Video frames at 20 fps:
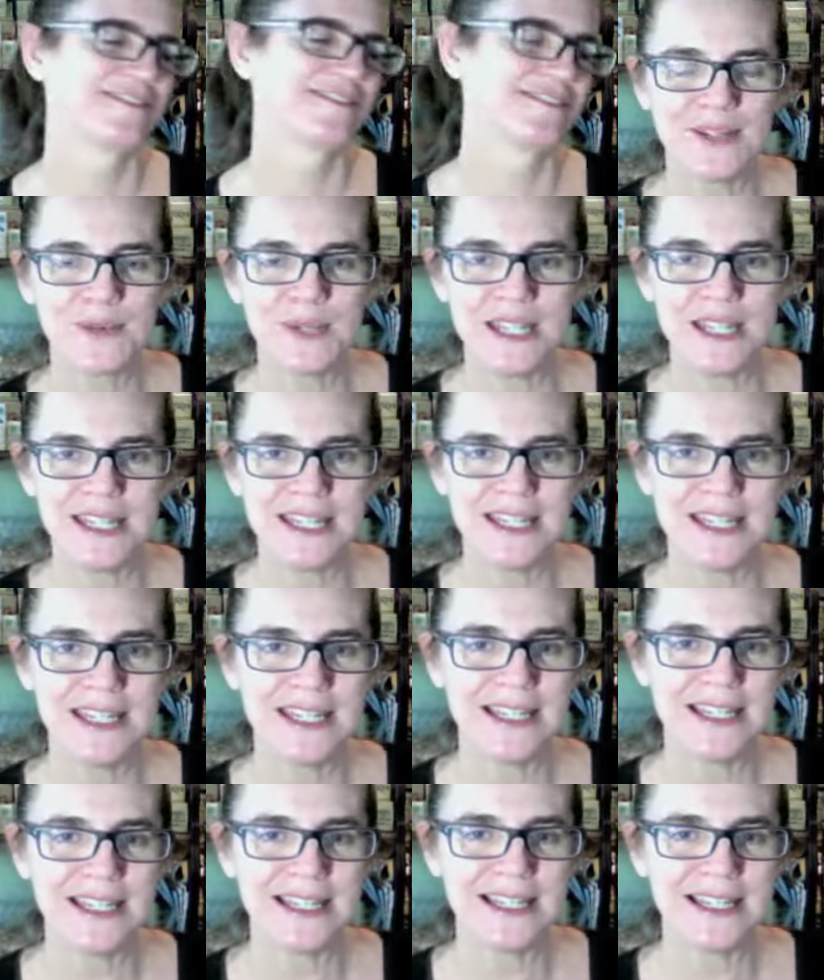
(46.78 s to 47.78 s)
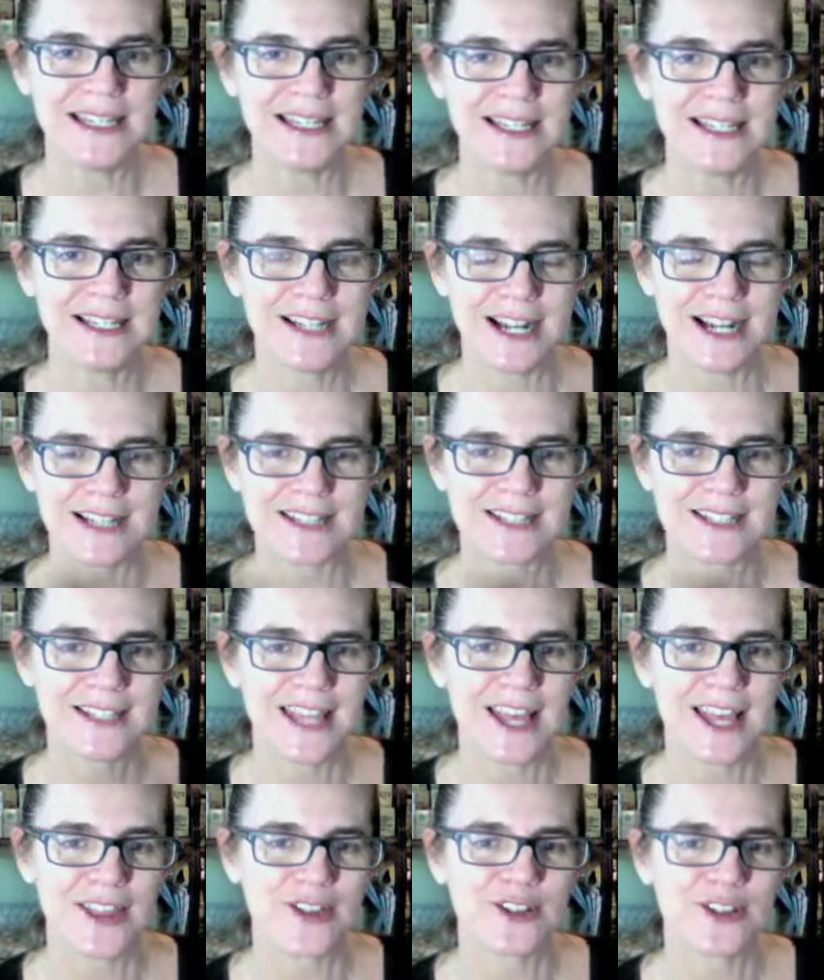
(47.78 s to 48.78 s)
We got
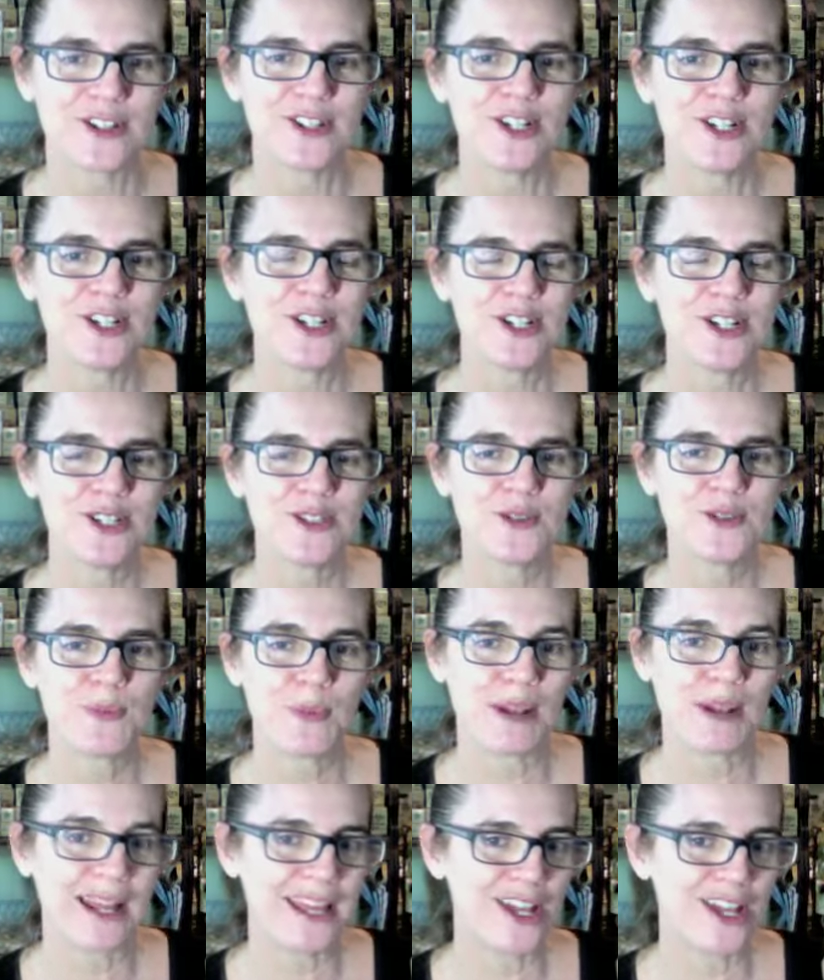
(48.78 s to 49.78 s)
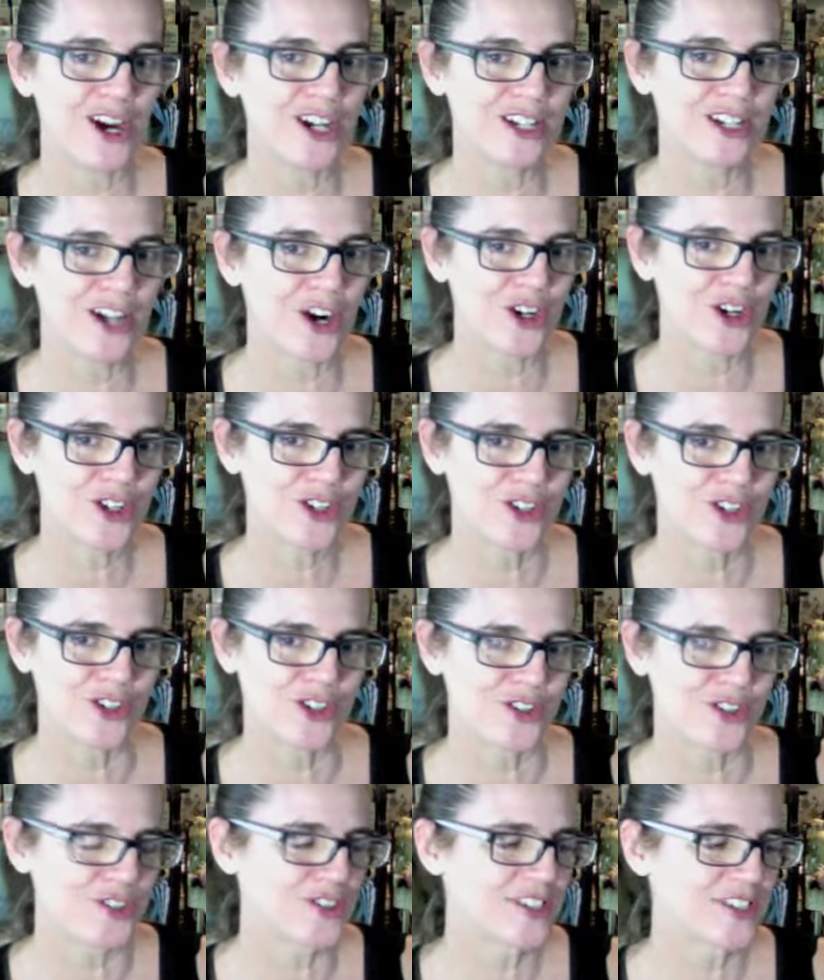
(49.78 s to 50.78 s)
together to play on our
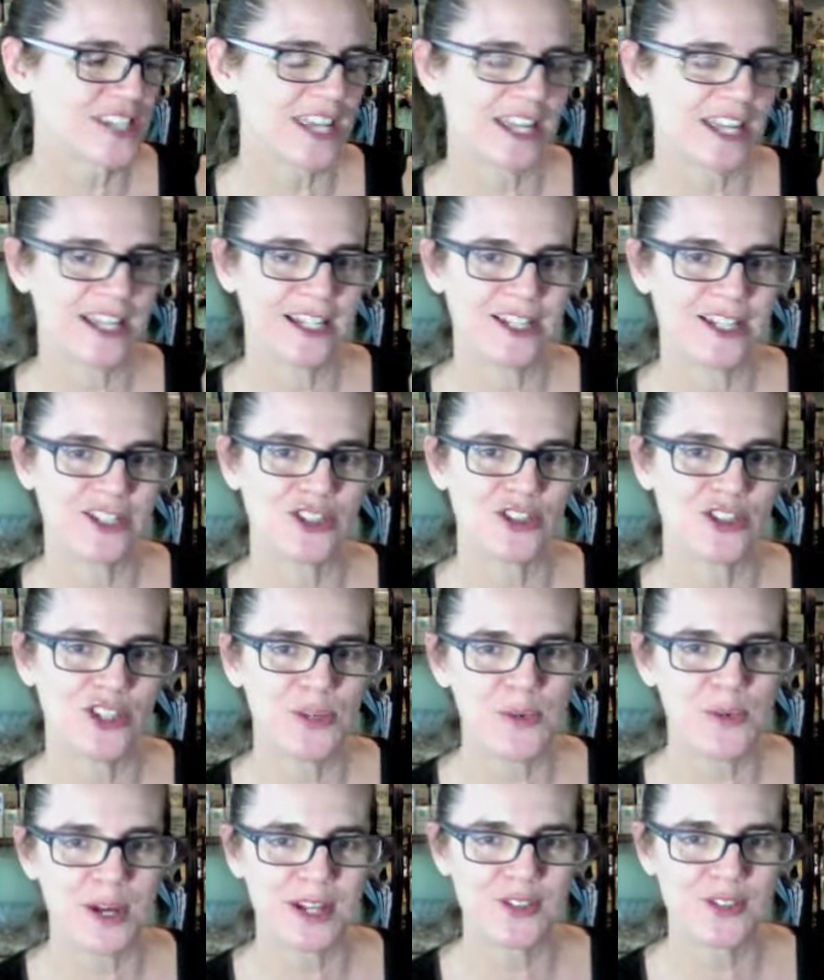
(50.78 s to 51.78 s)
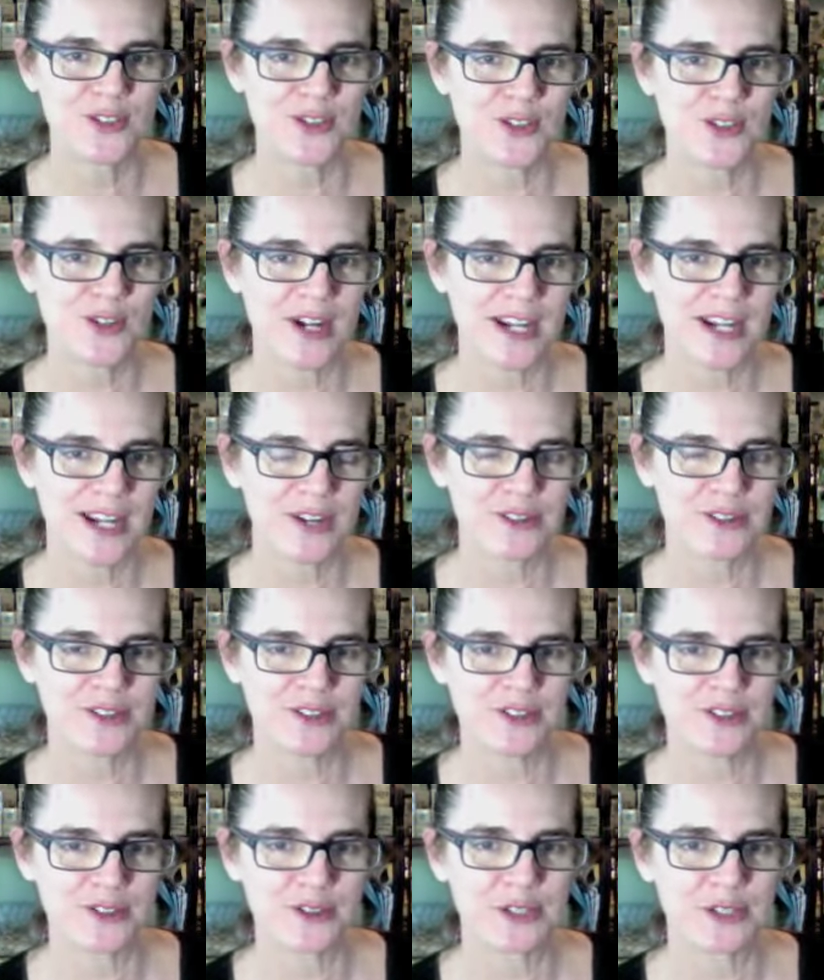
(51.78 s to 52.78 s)
journals, and she wanted to try out the
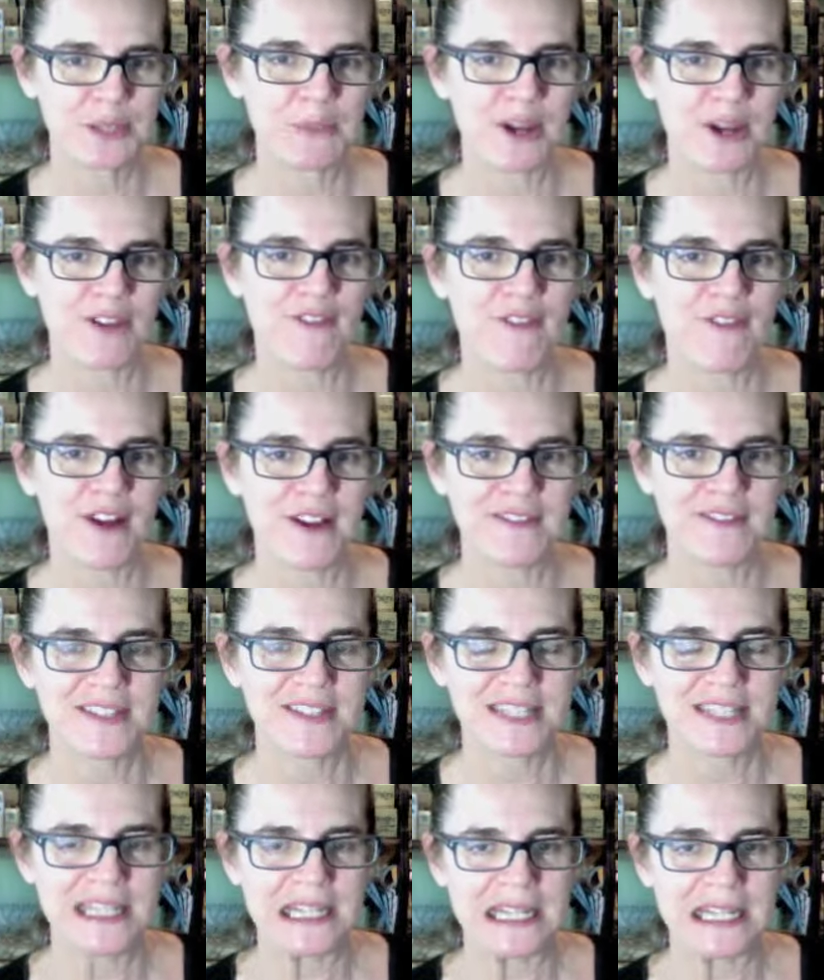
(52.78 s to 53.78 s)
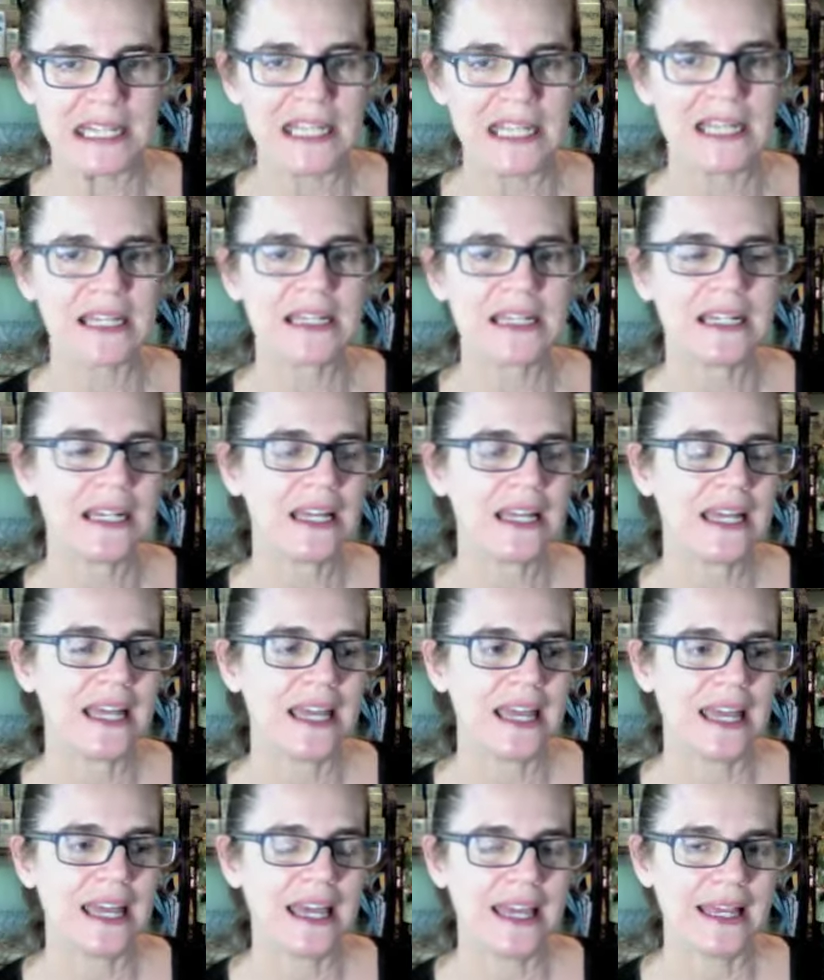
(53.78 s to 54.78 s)
journaling by fives technique,
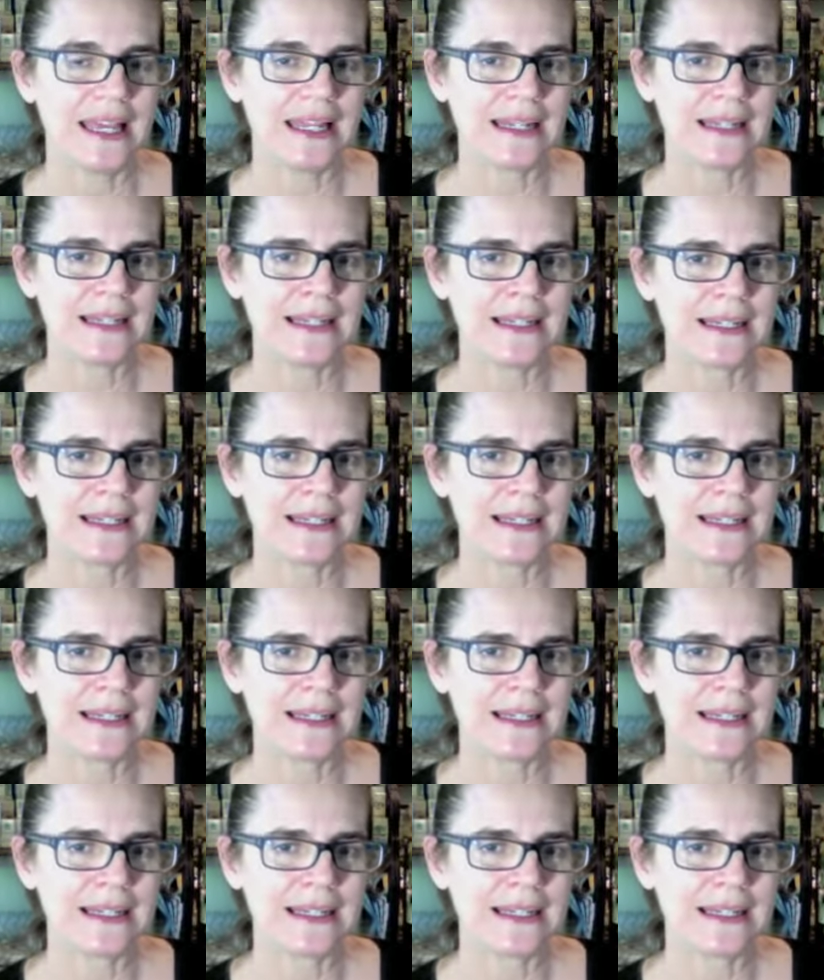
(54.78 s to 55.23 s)
and